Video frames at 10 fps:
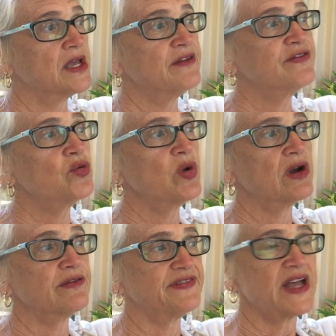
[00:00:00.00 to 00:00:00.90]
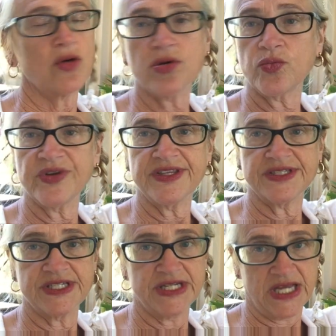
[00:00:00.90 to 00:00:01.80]
if you wear a flower wreath
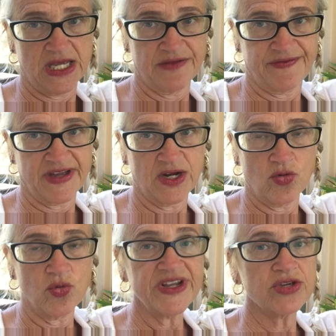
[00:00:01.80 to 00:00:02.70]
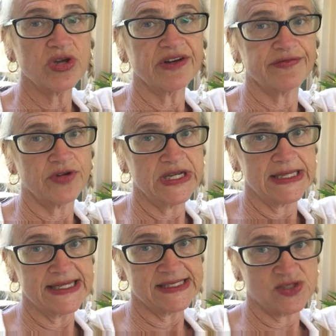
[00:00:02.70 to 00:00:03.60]
today at Filoli, you get a free
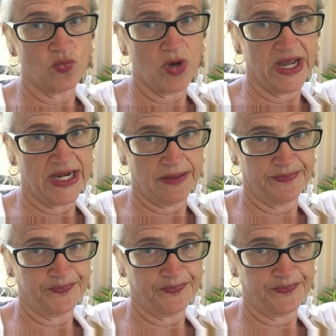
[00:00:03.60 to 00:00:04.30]
glass of wine.